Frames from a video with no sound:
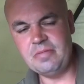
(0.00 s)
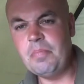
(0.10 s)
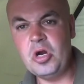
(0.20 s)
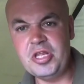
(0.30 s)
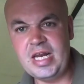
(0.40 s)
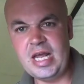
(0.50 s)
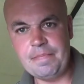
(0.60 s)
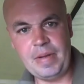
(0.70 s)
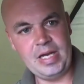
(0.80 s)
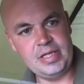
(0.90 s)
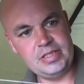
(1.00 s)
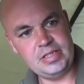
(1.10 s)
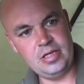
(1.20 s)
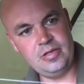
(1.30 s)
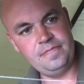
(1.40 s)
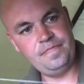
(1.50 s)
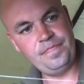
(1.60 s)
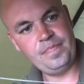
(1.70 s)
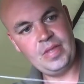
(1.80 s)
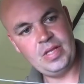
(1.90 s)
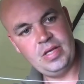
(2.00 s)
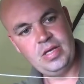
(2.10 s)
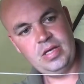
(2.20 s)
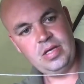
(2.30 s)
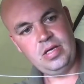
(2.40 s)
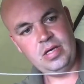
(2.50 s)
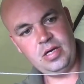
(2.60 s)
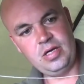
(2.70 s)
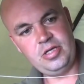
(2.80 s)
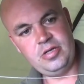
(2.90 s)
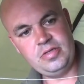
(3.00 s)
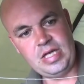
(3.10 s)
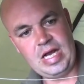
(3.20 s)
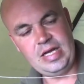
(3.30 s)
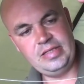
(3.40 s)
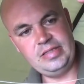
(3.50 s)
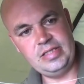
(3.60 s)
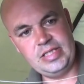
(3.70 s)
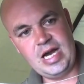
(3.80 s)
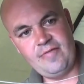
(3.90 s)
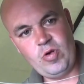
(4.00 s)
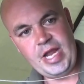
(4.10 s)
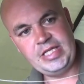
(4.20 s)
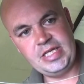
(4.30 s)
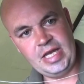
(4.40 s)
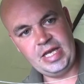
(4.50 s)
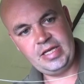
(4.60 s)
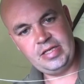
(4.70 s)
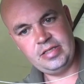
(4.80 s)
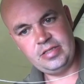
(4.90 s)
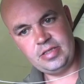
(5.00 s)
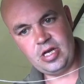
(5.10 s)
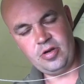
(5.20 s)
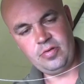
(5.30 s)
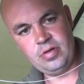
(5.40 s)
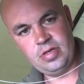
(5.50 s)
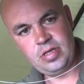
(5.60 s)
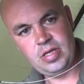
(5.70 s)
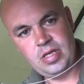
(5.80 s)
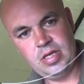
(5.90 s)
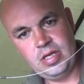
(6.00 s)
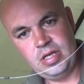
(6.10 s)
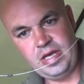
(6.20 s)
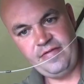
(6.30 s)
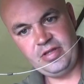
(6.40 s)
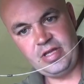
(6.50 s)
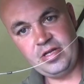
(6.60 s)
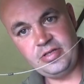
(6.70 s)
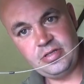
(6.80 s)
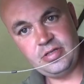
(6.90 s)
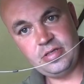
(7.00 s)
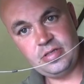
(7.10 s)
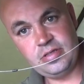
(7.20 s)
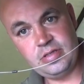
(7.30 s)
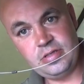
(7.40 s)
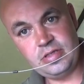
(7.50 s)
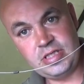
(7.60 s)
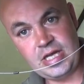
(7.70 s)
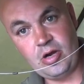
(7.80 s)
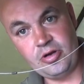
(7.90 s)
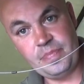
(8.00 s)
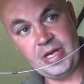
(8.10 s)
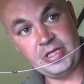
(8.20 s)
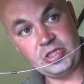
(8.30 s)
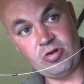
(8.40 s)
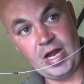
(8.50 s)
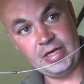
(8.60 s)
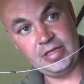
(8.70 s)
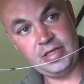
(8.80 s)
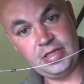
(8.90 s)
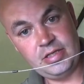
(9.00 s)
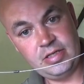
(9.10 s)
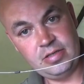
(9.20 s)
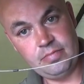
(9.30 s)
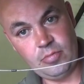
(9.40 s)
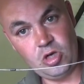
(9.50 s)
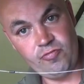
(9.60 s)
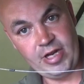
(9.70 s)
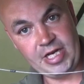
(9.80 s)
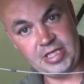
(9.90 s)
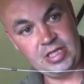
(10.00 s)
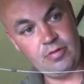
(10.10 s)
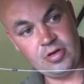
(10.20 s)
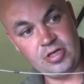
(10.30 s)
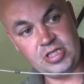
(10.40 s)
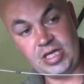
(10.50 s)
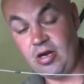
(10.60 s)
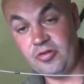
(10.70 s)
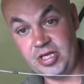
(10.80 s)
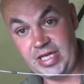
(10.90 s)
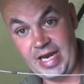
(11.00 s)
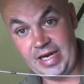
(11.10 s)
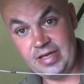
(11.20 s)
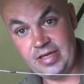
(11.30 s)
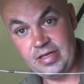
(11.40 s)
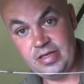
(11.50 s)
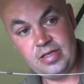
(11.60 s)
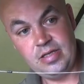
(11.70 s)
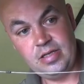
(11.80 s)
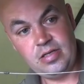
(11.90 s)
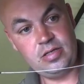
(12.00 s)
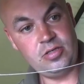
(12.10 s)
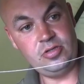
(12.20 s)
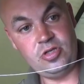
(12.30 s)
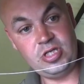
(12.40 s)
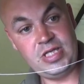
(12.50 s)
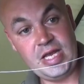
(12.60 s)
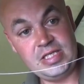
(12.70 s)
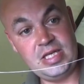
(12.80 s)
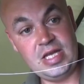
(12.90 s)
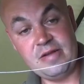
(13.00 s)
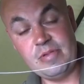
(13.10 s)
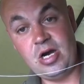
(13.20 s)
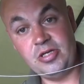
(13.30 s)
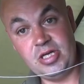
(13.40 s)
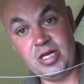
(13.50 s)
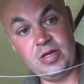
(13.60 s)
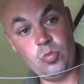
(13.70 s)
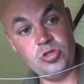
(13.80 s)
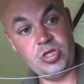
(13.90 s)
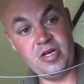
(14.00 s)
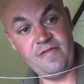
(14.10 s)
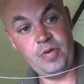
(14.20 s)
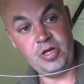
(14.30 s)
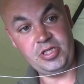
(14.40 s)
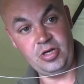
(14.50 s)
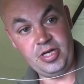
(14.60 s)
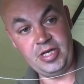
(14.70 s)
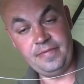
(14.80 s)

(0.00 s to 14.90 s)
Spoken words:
pulling the lead back, so I'm going to use that. Now I've weighted it, so if it does sit on a bit of strand, my rig is still going to sit on the deck, because I just tested it in the margin and there wasn't enough putty on it,